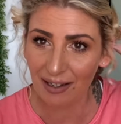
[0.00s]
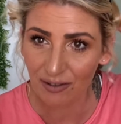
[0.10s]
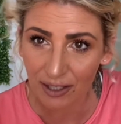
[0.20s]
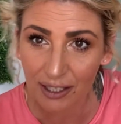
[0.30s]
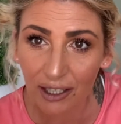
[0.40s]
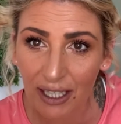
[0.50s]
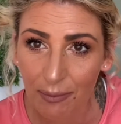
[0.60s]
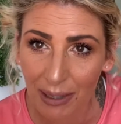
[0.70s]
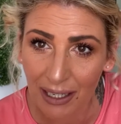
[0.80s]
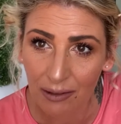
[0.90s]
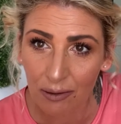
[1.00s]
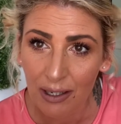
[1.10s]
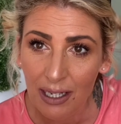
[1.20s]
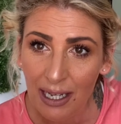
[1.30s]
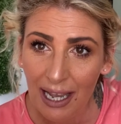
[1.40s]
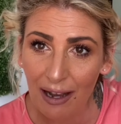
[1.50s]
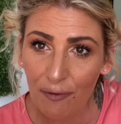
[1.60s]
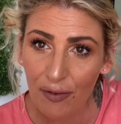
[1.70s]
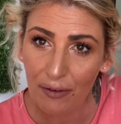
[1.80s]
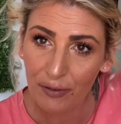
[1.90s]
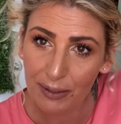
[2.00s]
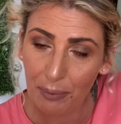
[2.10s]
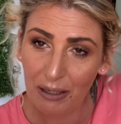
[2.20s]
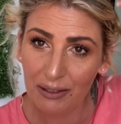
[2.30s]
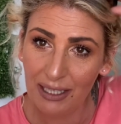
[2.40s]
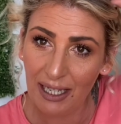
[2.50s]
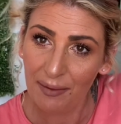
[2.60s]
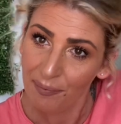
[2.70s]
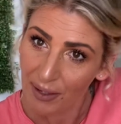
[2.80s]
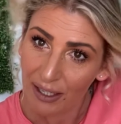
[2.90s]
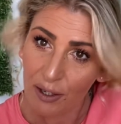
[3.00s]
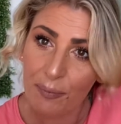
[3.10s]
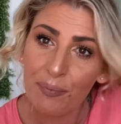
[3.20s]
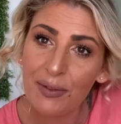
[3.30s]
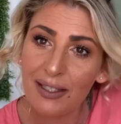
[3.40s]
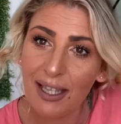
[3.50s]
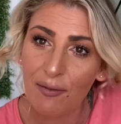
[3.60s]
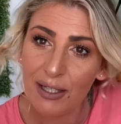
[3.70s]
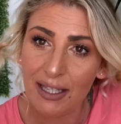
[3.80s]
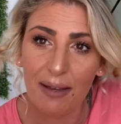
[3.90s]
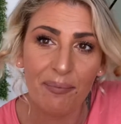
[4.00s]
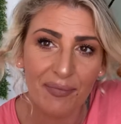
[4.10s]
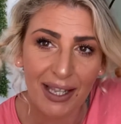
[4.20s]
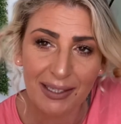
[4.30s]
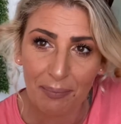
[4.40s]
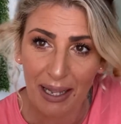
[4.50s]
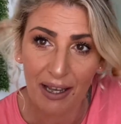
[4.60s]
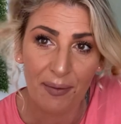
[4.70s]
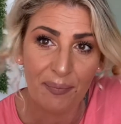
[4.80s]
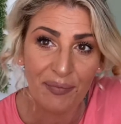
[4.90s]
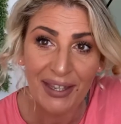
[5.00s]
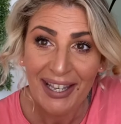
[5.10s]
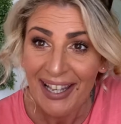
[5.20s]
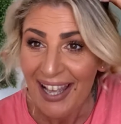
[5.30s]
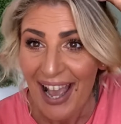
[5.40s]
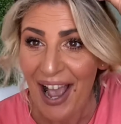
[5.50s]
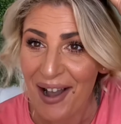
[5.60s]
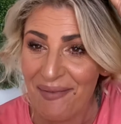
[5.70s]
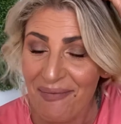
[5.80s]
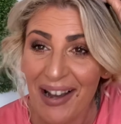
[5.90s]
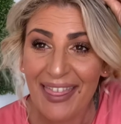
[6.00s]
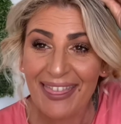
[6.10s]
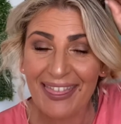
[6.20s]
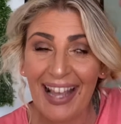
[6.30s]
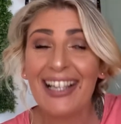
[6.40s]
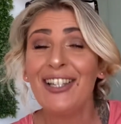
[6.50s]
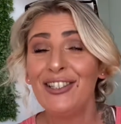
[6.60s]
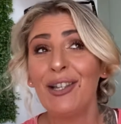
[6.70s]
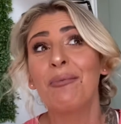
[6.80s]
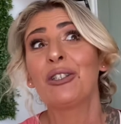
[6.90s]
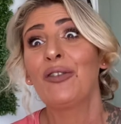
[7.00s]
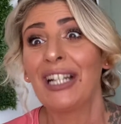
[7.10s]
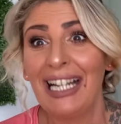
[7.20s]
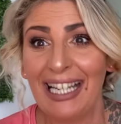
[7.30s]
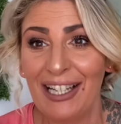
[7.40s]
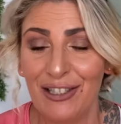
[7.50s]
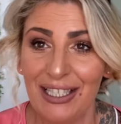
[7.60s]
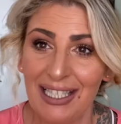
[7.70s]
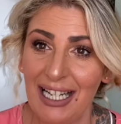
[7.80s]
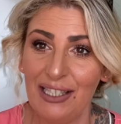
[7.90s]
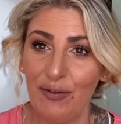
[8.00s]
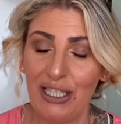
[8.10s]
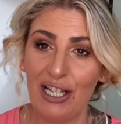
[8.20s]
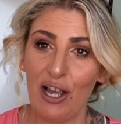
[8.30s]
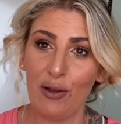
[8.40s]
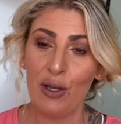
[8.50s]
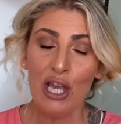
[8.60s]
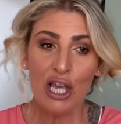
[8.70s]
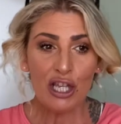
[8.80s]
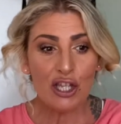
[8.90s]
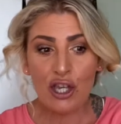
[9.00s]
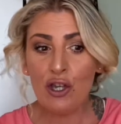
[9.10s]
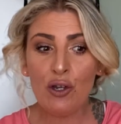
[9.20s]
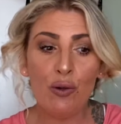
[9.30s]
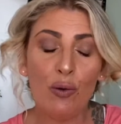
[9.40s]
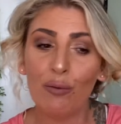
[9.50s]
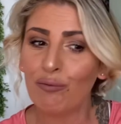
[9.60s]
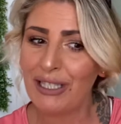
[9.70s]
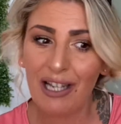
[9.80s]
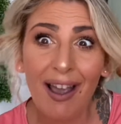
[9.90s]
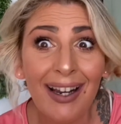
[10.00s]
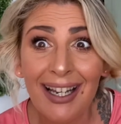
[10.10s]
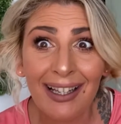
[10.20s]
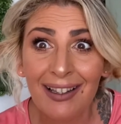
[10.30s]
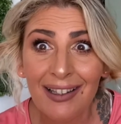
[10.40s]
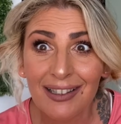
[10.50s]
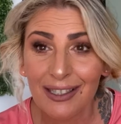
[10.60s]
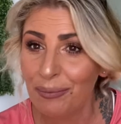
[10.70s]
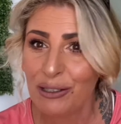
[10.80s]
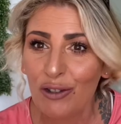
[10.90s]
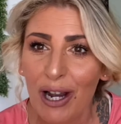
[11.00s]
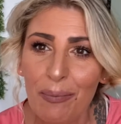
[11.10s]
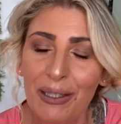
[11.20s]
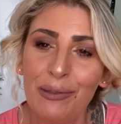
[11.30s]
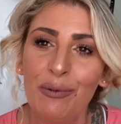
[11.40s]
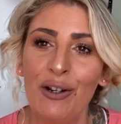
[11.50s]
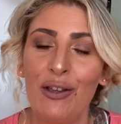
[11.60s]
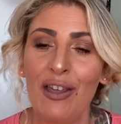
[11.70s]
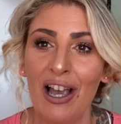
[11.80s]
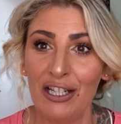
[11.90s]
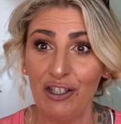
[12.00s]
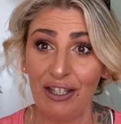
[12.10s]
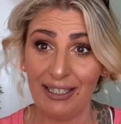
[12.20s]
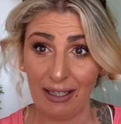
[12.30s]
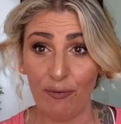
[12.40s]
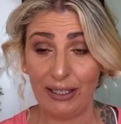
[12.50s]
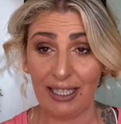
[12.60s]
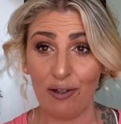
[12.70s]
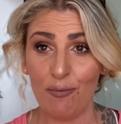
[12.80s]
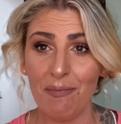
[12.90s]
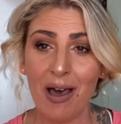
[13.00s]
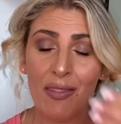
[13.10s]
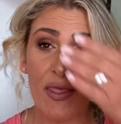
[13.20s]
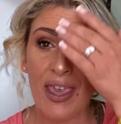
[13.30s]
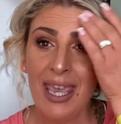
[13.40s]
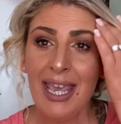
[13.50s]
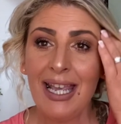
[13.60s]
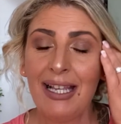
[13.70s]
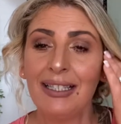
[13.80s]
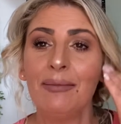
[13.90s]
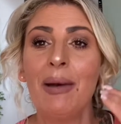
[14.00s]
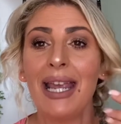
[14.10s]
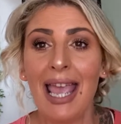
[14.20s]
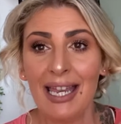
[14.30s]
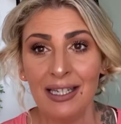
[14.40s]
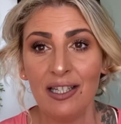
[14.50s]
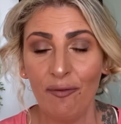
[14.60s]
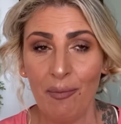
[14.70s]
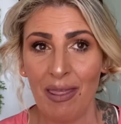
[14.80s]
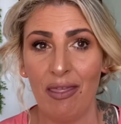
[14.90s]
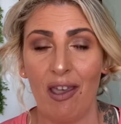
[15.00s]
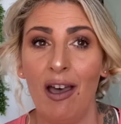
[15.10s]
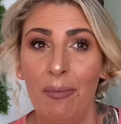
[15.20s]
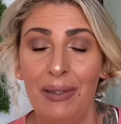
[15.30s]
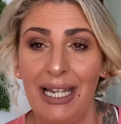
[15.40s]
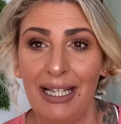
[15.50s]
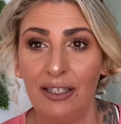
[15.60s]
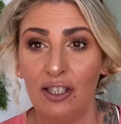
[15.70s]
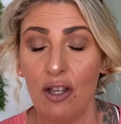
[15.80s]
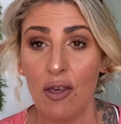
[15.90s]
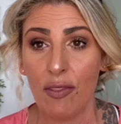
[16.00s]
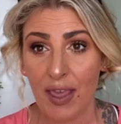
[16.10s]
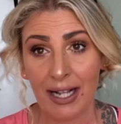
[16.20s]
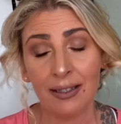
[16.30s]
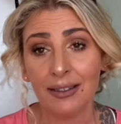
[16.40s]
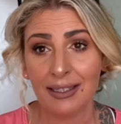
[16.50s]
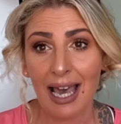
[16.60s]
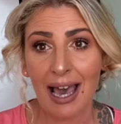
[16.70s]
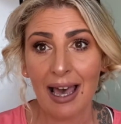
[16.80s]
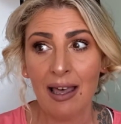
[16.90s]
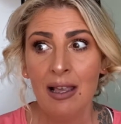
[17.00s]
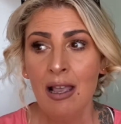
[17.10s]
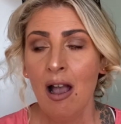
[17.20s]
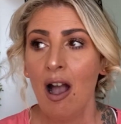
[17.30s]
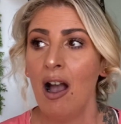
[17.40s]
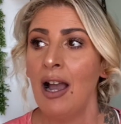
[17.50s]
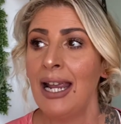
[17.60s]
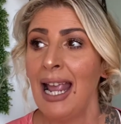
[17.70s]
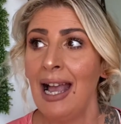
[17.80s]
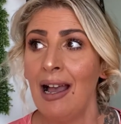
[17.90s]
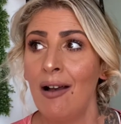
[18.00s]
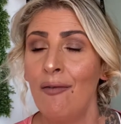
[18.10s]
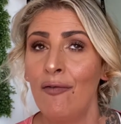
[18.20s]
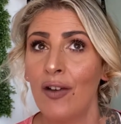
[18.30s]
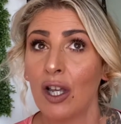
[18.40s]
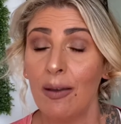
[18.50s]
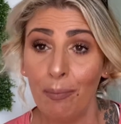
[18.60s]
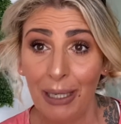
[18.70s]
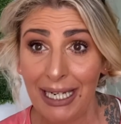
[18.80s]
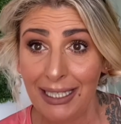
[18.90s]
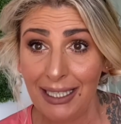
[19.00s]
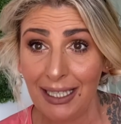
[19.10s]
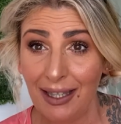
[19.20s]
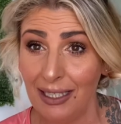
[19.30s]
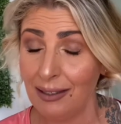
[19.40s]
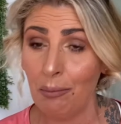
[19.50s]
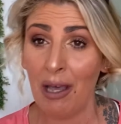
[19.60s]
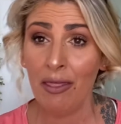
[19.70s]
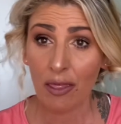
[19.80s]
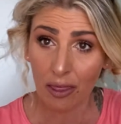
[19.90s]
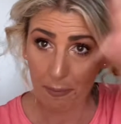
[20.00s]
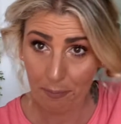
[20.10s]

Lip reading: I'm just looking at my little alfalfa sprouts here. Hang on, let's get rid of them. That's better. Thank you so much for clicking on today's video. You returning subscribers will know that I do this every single month. It's my end of month update. So the things that I have completed this month,